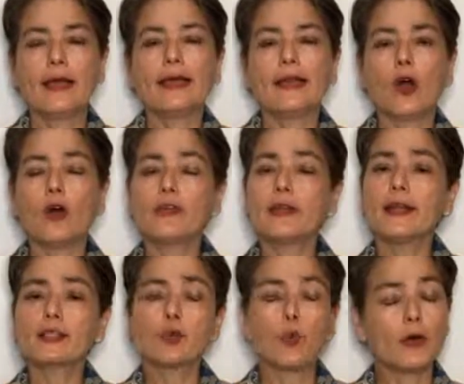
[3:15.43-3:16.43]
Now, over the
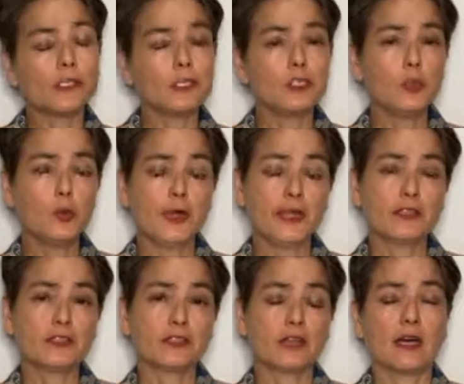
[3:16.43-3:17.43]
next 1 to 2
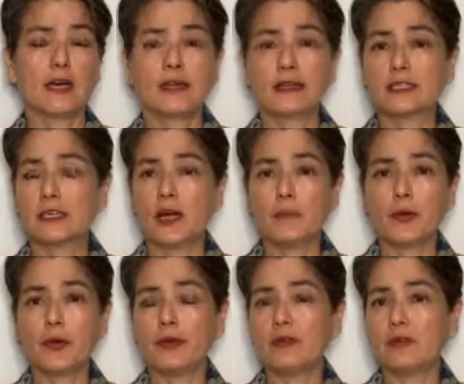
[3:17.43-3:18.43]
weeks, and the time
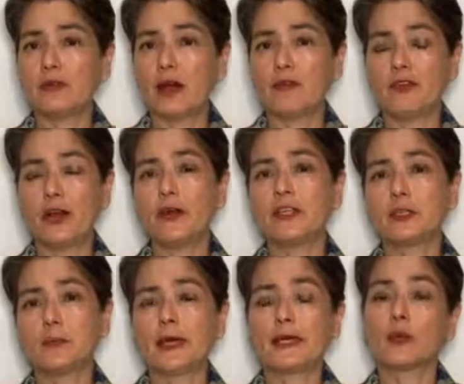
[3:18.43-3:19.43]
period varies
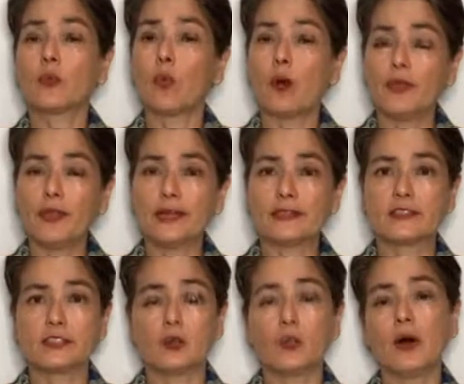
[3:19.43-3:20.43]
depending on what the
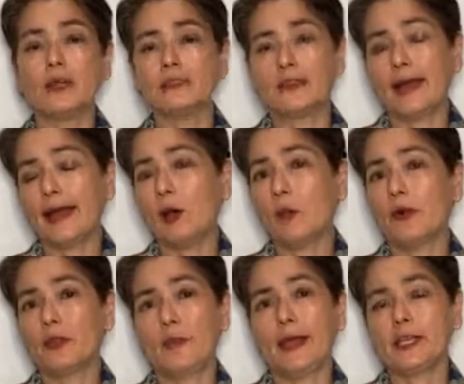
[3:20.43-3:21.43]
insult was and how well
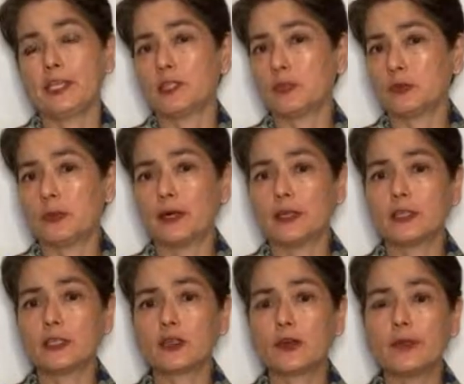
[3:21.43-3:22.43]
the patient is responding to
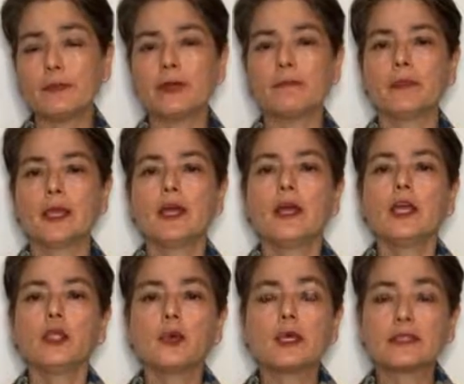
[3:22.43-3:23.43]
treatment,
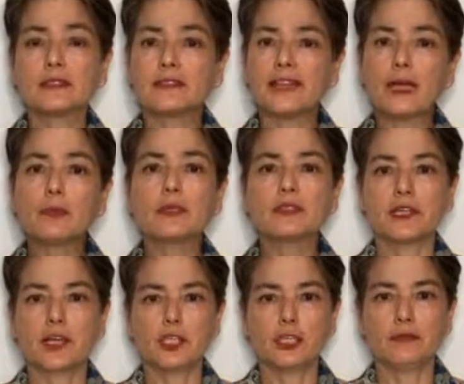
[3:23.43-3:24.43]
you will get
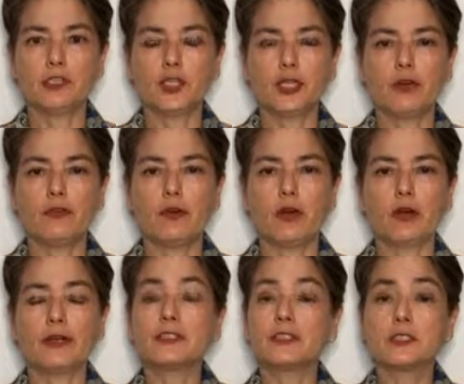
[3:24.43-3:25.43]
stabilization of the GFR.
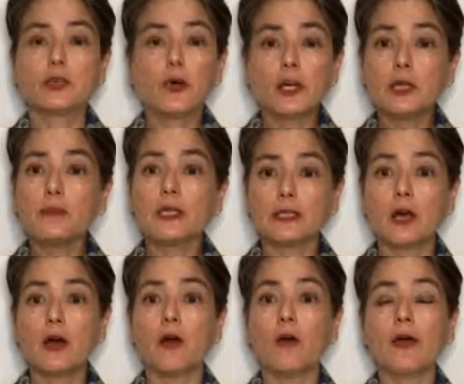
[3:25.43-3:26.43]
It's still going to be
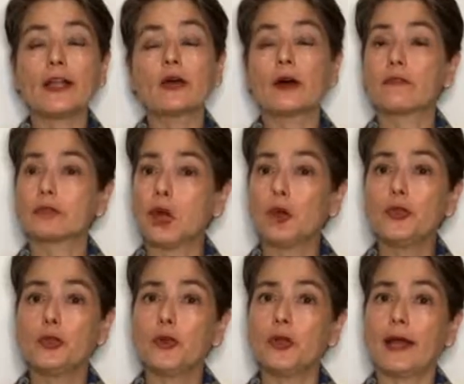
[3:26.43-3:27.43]
low, and you'll have low
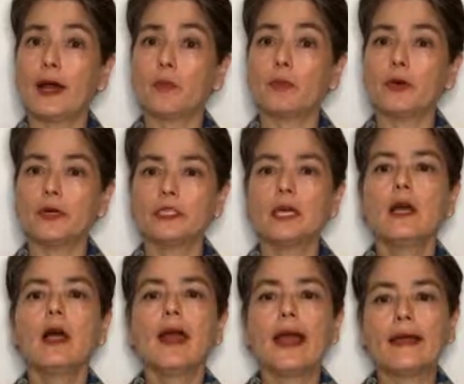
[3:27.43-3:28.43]
urine output.
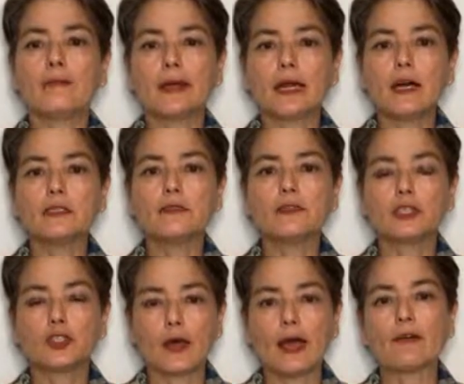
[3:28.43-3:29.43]
And because of this,
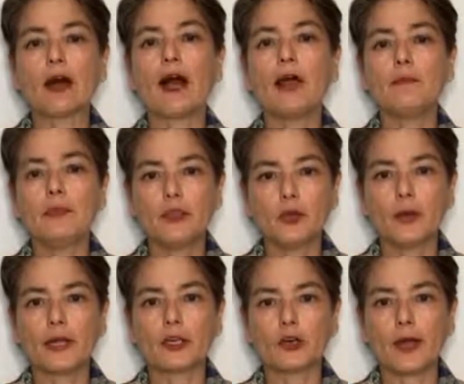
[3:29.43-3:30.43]
you'll have high
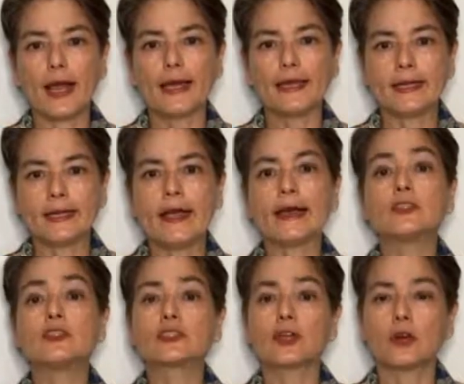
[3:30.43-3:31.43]
BUN, creatinine, and
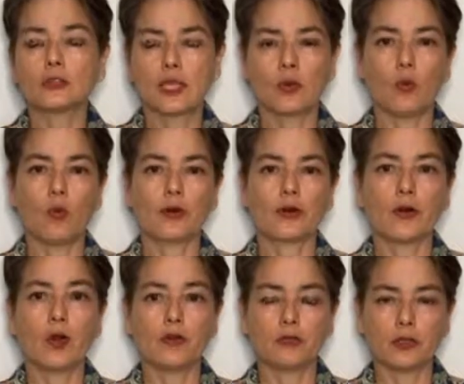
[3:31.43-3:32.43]
salt and water
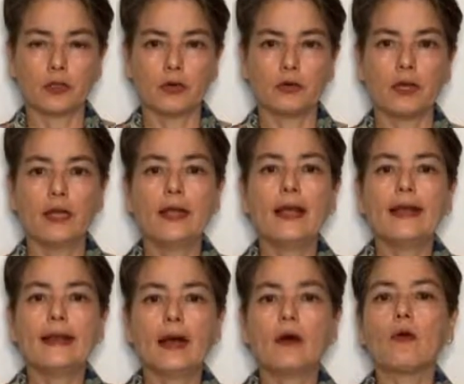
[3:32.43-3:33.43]
overload.
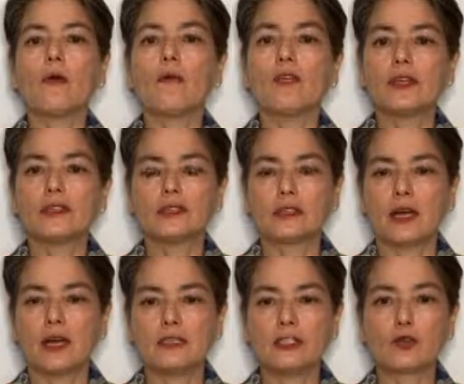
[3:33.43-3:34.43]
Now, this
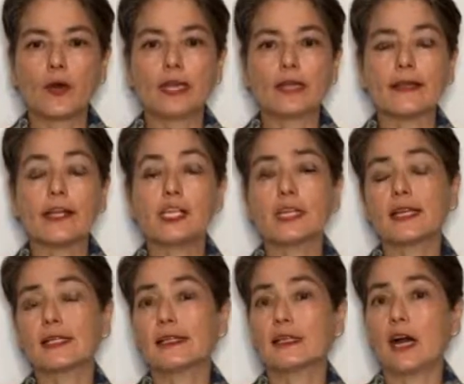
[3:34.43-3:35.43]
dysregulation
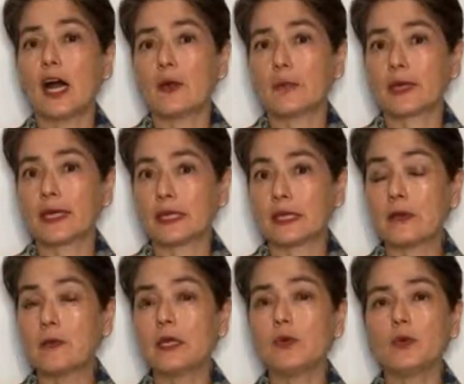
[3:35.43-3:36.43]
can lead to
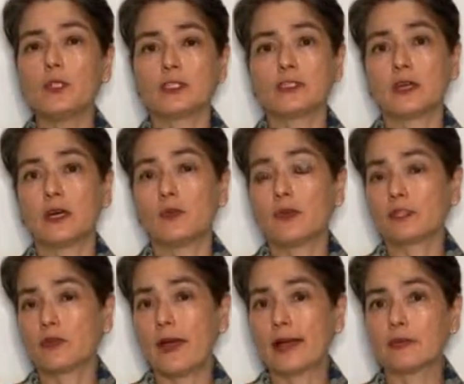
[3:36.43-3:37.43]
hyperkalemia, which is a risk
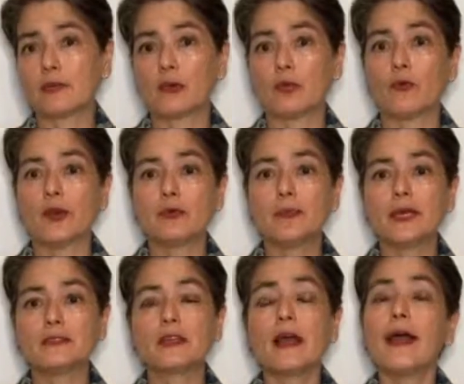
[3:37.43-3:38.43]
factor for
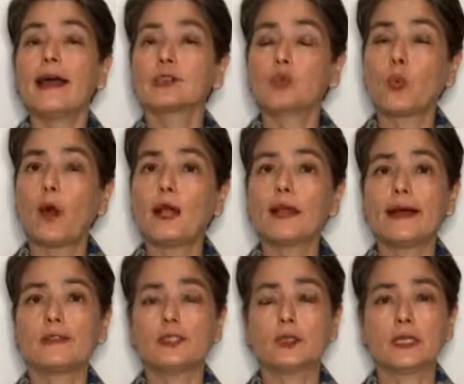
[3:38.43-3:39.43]
arrhythmias, as well
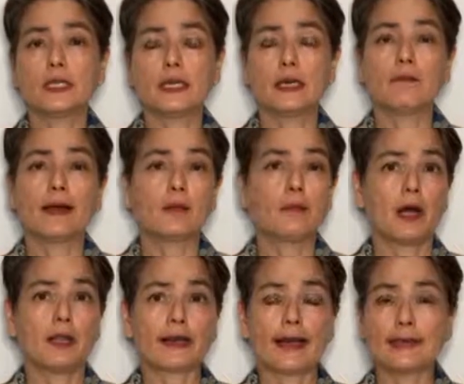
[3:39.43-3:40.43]
as you can get
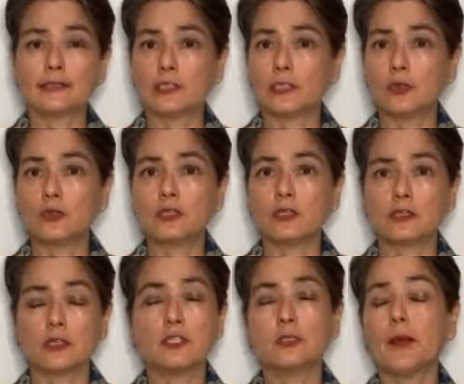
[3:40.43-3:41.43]
metabolic acidosis. So
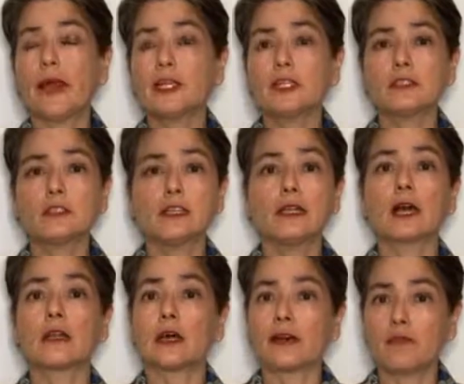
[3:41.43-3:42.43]
these patients need a
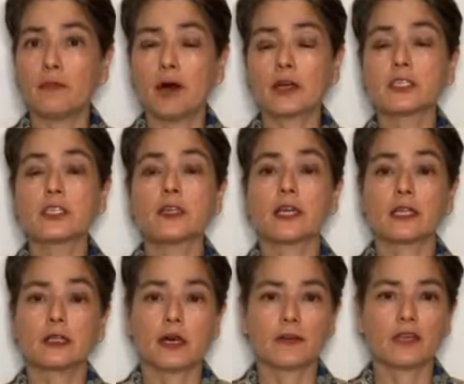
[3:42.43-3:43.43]
lot of monitoring, a
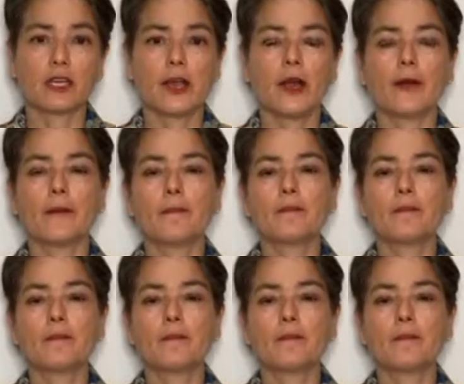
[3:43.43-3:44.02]
lot of care.